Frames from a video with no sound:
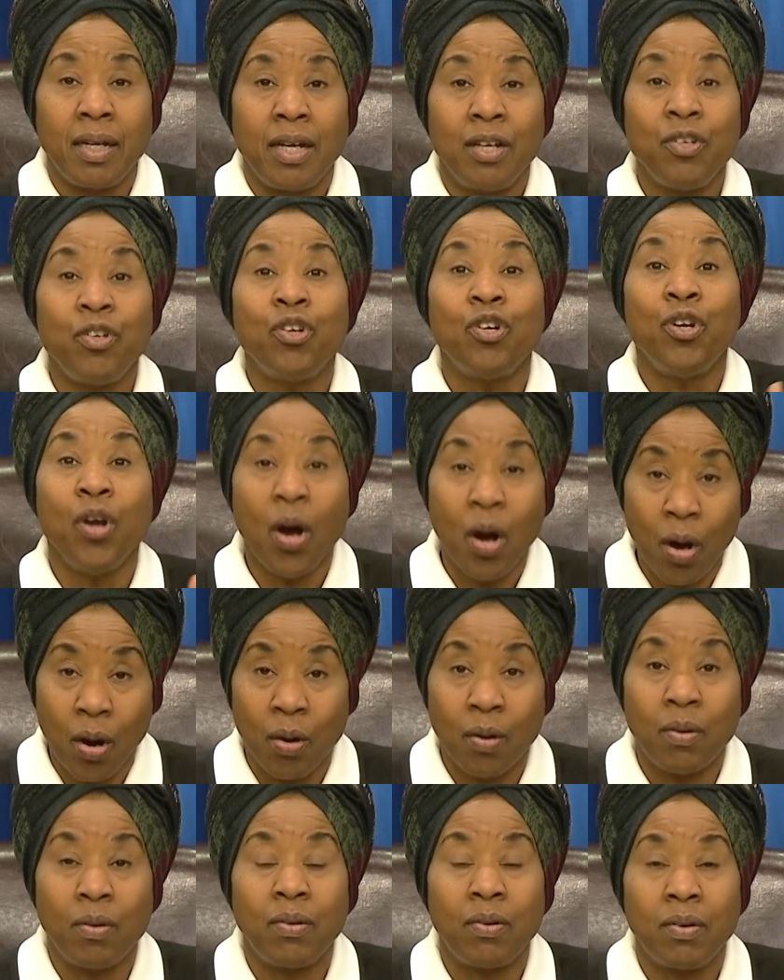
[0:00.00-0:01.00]
You
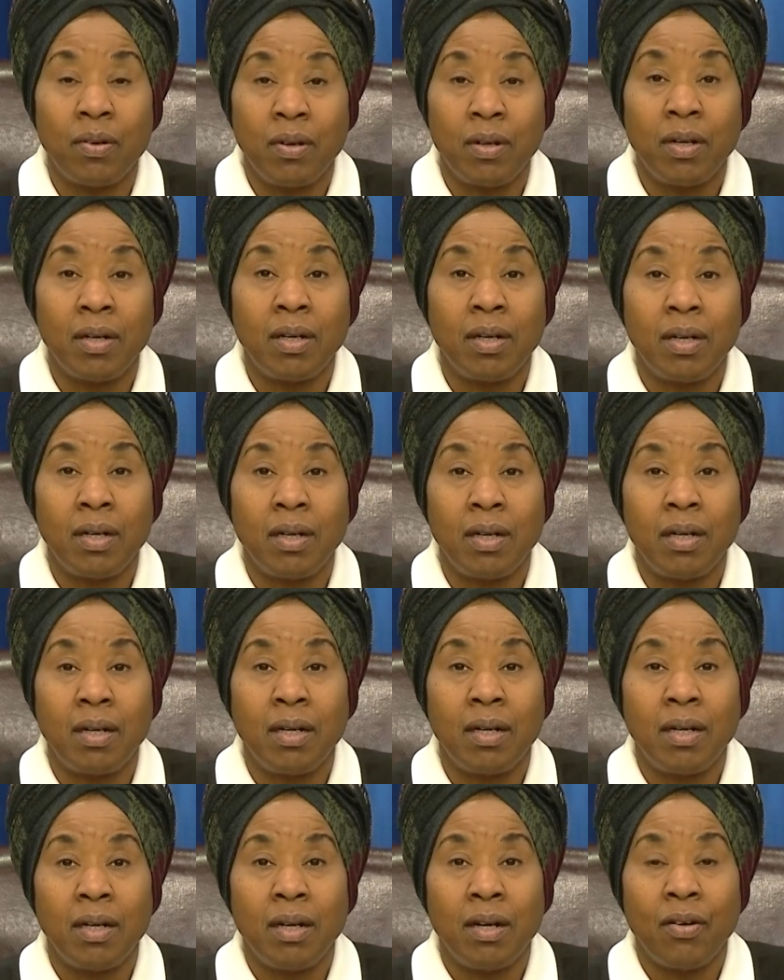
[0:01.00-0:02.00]
know,
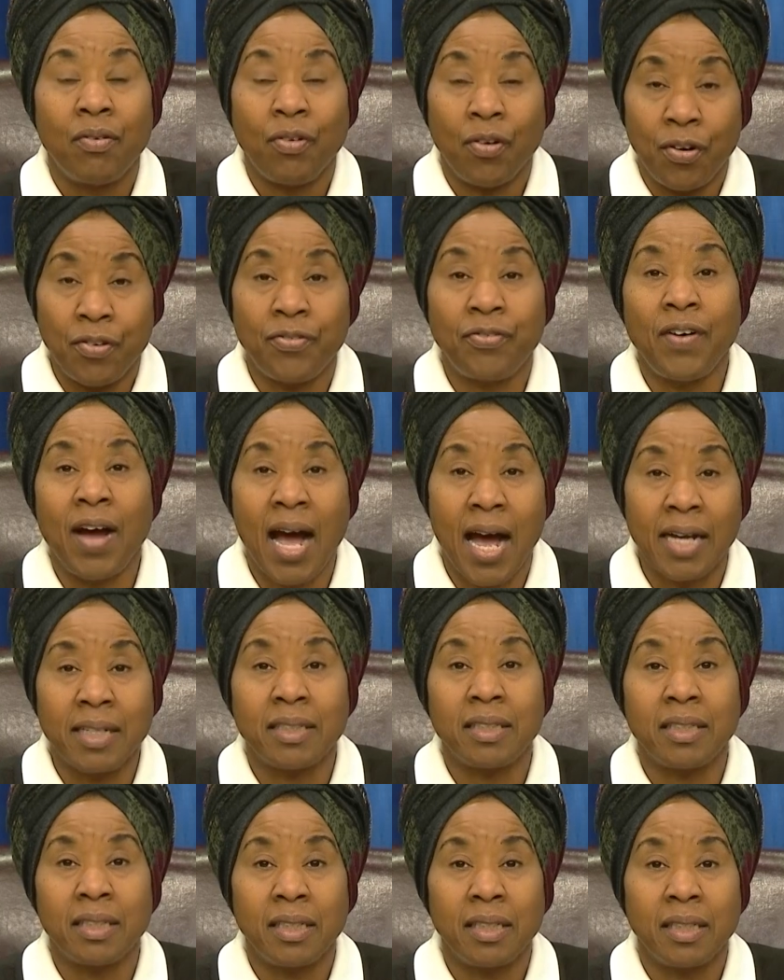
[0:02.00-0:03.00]
for a
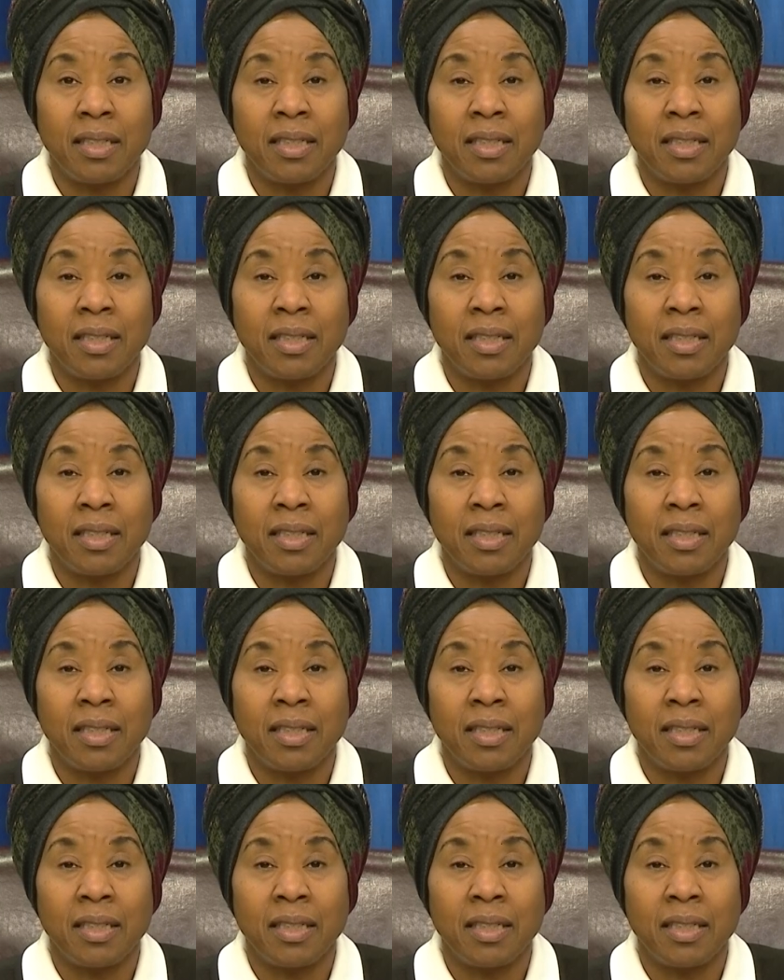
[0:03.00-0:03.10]
fact,